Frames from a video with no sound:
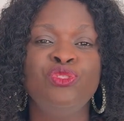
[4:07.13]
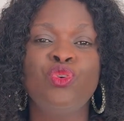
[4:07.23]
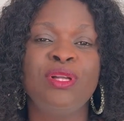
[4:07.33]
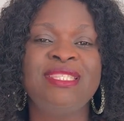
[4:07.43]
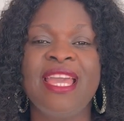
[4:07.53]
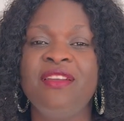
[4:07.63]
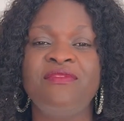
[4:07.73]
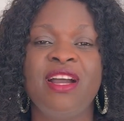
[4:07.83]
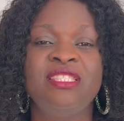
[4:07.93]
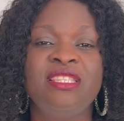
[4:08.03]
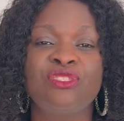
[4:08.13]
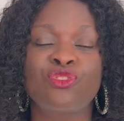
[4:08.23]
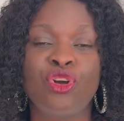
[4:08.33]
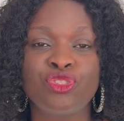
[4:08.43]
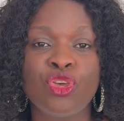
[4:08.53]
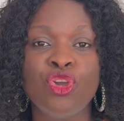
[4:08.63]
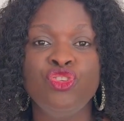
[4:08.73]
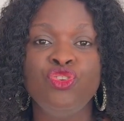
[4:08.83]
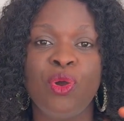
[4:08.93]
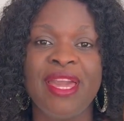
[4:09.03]
don't ever discuss
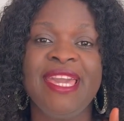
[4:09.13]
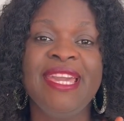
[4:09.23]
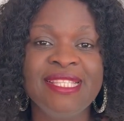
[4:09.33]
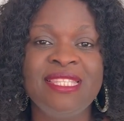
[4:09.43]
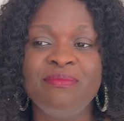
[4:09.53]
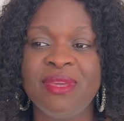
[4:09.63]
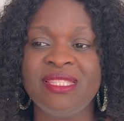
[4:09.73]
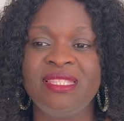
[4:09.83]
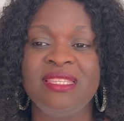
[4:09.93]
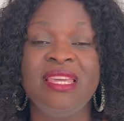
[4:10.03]
your intimacy,